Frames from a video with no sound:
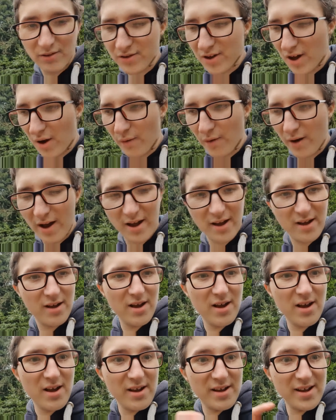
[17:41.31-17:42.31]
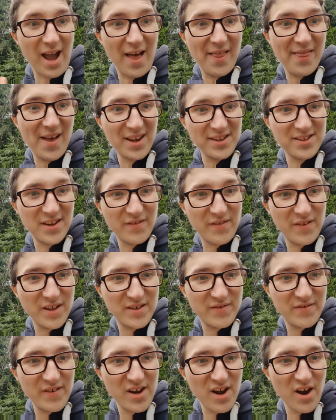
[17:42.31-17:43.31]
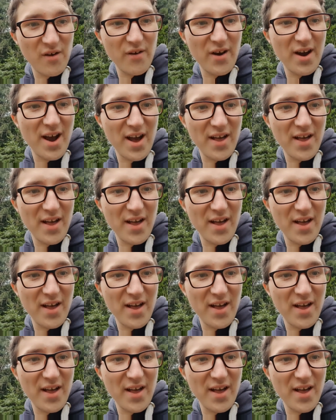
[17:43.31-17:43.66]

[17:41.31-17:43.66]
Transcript: So yeah, that's it for this video.